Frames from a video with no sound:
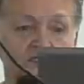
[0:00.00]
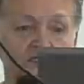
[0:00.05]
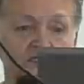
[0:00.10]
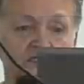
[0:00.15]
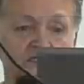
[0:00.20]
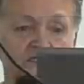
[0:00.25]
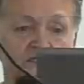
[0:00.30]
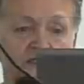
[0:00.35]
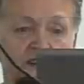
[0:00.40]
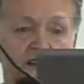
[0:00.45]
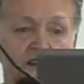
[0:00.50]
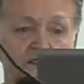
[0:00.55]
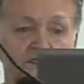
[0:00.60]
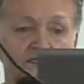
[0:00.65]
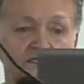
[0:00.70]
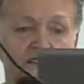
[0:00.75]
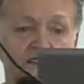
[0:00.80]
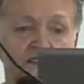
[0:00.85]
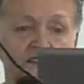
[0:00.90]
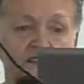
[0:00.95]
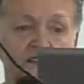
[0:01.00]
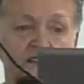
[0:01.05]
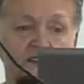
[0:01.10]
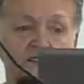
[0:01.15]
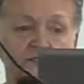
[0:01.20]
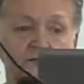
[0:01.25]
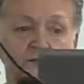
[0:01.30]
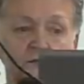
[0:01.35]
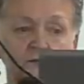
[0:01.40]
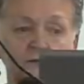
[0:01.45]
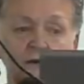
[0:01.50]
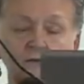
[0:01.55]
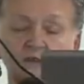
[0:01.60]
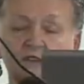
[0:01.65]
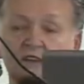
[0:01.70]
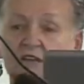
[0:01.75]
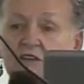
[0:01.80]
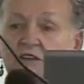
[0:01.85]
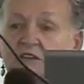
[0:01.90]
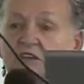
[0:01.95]
to these fellows here, you have to
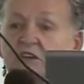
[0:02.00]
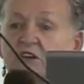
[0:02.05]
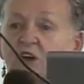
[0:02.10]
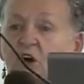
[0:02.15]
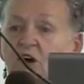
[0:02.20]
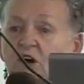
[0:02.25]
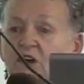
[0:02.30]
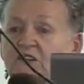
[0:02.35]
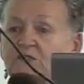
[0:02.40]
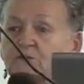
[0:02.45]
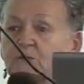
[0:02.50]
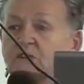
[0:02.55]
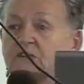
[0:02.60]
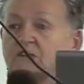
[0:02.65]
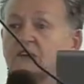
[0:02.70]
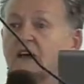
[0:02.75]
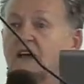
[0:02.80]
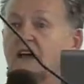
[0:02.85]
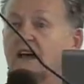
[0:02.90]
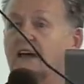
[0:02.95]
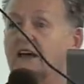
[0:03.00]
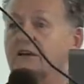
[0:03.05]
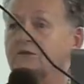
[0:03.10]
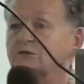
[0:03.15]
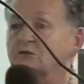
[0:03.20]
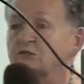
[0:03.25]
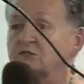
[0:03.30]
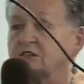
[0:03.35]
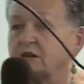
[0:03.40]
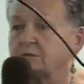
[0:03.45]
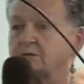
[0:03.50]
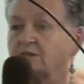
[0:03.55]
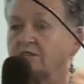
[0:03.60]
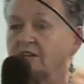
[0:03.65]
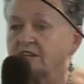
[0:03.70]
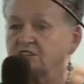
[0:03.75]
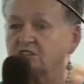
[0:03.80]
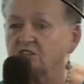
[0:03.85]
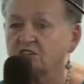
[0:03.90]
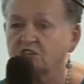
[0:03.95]
remember that the guys with androgen
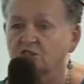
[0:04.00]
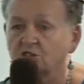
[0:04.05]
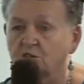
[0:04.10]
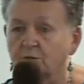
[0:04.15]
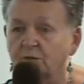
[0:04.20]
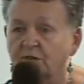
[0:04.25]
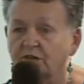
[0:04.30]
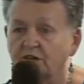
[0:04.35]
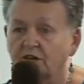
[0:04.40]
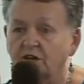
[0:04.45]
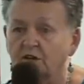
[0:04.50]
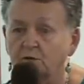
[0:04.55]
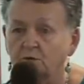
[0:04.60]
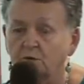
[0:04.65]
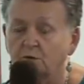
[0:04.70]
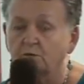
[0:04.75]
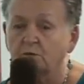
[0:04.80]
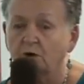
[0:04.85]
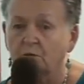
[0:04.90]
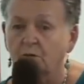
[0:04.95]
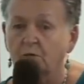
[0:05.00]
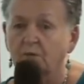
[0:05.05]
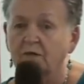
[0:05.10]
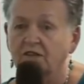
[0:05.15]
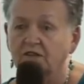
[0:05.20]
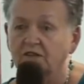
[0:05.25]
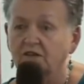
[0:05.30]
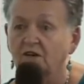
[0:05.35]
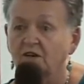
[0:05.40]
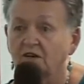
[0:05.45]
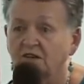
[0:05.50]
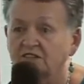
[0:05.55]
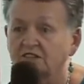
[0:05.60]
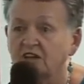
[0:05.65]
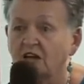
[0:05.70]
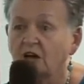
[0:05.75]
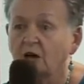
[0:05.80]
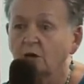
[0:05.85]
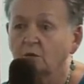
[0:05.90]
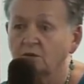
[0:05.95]
deprivation therapy alone were probably the
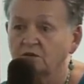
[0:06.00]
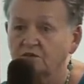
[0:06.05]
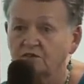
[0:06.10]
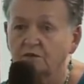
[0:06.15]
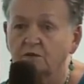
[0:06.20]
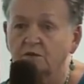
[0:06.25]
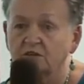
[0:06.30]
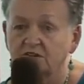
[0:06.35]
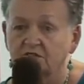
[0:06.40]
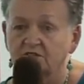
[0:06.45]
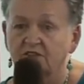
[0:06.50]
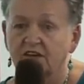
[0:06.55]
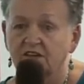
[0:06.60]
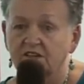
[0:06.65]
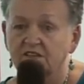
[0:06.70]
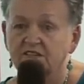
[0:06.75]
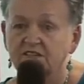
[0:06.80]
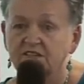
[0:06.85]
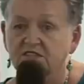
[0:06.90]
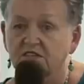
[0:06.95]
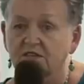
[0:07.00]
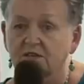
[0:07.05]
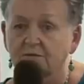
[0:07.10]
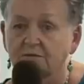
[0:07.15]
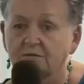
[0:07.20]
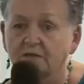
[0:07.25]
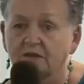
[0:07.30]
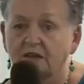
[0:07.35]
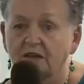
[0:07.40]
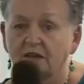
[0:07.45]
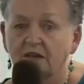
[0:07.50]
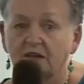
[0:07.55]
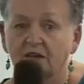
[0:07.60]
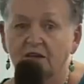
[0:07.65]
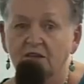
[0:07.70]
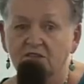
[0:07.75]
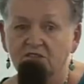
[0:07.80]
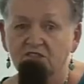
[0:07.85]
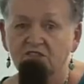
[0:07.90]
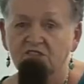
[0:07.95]
guys with very advanced um,
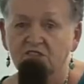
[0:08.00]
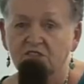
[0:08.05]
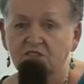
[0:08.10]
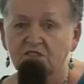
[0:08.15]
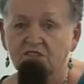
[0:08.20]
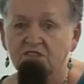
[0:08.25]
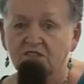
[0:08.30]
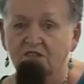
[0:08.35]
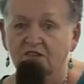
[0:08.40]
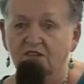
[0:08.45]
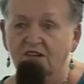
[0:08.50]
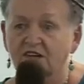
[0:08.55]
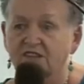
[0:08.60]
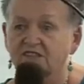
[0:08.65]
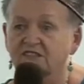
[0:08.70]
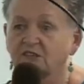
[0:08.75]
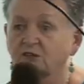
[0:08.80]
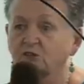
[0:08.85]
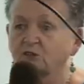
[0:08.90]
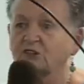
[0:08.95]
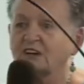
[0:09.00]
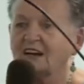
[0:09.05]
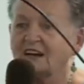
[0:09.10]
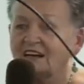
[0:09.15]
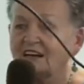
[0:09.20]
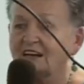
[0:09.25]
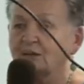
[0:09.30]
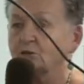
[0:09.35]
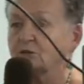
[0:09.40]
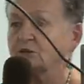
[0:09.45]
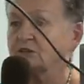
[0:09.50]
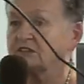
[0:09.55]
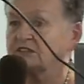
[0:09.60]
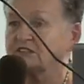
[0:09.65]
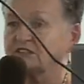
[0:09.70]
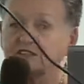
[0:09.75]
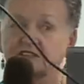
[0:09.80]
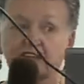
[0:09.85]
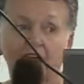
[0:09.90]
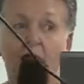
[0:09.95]
uh, disease, okay? So you can't look at
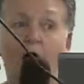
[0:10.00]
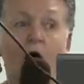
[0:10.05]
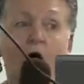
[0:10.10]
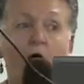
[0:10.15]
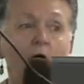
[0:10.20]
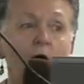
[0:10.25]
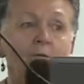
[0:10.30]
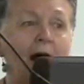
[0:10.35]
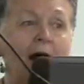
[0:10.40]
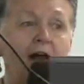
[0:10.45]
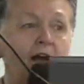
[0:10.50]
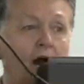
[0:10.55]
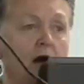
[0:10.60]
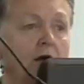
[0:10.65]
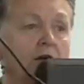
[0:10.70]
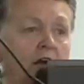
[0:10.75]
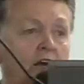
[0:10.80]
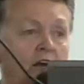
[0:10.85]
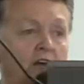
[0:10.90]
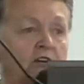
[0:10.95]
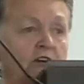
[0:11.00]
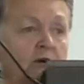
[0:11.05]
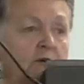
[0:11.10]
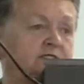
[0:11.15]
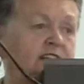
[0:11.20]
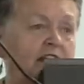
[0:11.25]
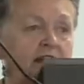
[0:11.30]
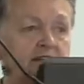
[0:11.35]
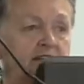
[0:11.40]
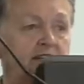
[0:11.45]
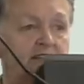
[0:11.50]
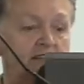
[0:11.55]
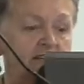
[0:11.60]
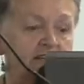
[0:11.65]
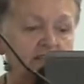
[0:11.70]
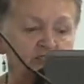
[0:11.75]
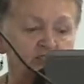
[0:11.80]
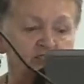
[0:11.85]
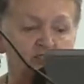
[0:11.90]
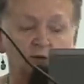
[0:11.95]
this and say, oh, my God, you know, it's A D
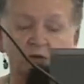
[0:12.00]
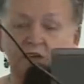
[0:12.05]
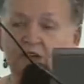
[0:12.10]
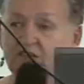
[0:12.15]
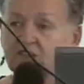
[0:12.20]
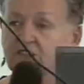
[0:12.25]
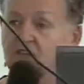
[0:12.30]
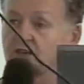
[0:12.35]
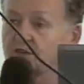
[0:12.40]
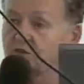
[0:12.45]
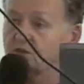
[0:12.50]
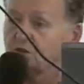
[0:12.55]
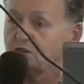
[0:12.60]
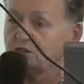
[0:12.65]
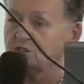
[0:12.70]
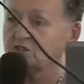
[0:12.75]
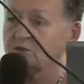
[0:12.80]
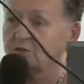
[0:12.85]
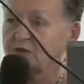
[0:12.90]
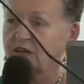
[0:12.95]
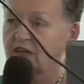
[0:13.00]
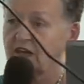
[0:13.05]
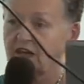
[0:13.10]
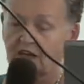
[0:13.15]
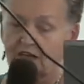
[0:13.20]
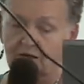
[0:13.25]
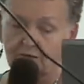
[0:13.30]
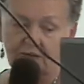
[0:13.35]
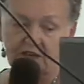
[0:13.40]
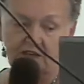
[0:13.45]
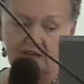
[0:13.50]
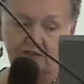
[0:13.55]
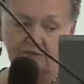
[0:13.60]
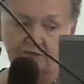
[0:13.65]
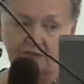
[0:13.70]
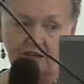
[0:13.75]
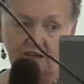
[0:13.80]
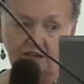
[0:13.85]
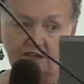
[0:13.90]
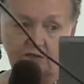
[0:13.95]
T that's doing it. So you've got to be how,
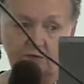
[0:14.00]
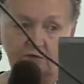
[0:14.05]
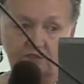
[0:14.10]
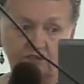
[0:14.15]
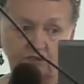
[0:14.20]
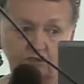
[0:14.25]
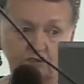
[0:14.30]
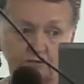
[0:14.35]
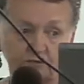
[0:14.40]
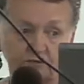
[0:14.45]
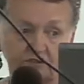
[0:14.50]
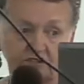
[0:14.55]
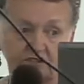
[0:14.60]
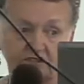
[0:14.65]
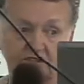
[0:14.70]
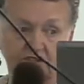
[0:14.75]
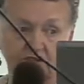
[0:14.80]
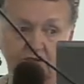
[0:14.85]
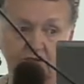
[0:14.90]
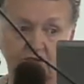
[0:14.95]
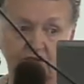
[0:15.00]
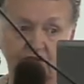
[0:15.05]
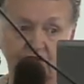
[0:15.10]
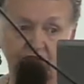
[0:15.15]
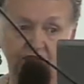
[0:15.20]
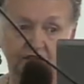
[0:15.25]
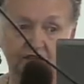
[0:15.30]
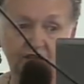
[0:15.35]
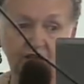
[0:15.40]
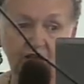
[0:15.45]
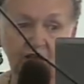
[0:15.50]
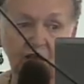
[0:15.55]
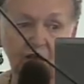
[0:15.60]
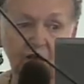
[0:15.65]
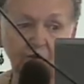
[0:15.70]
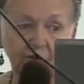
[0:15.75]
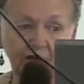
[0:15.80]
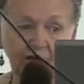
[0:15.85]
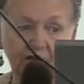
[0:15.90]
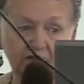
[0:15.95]
careful how you interpret this sort of thing.
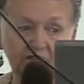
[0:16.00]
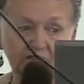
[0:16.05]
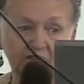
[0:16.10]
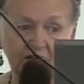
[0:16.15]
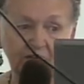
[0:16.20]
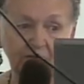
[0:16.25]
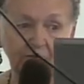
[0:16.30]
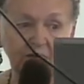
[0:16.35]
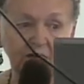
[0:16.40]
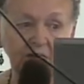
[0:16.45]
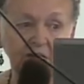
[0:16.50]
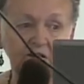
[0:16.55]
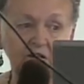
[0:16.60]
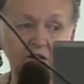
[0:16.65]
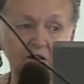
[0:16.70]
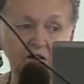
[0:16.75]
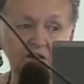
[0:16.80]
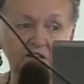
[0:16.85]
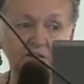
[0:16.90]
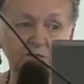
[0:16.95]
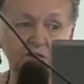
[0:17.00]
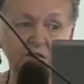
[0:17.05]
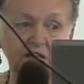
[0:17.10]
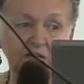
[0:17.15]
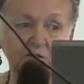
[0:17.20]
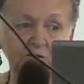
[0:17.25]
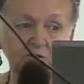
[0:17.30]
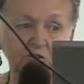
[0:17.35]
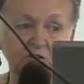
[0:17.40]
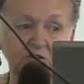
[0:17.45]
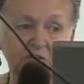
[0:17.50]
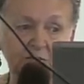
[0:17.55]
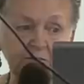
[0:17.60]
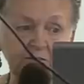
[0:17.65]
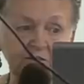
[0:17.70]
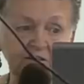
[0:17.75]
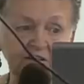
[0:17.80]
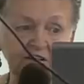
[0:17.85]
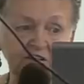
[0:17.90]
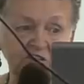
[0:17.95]
But um, guys with androgen
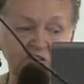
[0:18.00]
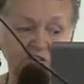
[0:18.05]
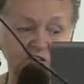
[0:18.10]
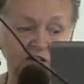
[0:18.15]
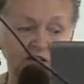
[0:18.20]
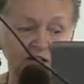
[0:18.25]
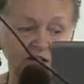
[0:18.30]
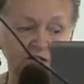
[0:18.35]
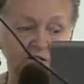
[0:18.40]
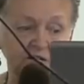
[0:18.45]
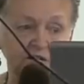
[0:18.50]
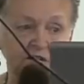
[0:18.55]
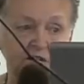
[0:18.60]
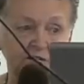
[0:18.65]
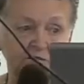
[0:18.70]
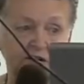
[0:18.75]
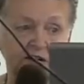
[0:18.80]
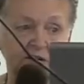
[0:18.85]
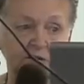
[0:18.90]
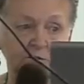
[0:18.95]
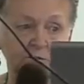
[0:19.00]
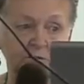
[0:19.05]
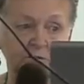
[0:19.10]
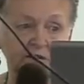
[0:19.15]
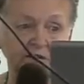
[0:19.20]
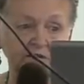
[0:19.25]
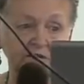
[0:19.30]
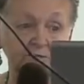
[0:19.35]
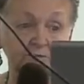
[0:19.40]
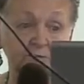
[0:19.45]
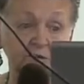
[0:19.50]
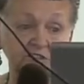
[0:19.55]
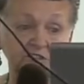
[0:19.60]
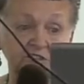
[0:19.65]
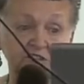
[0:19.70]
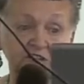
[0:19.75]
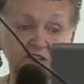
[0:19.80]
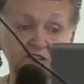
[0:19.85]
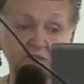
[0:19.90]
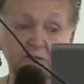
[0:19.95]
deprivation and uh, radical pr
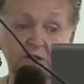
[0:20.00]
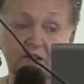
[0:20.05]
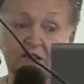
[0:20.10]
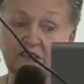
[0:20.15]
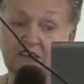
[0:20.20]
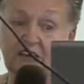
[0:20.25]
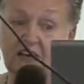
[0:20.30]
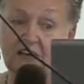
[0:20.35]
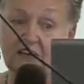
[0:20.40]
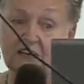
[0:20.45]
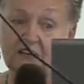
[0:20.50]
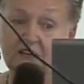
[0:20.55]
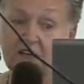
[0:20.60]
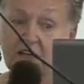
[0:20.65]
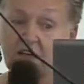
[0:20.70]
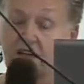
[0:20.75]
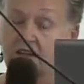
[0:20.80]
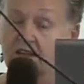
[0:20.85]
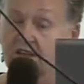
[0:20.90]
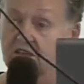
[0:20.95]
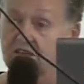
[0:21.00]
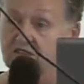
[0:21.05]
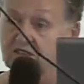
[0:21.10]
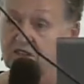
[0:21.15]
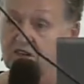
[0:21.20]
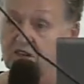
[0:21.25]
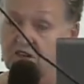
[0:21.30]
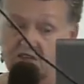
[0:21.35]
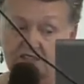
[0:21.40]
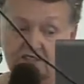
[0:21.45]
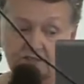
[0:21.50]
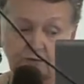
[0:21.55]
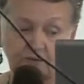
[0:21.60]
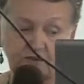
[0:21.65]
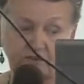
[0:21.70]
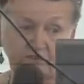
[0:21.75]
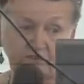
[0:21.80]
prostatectomy, again, these are guys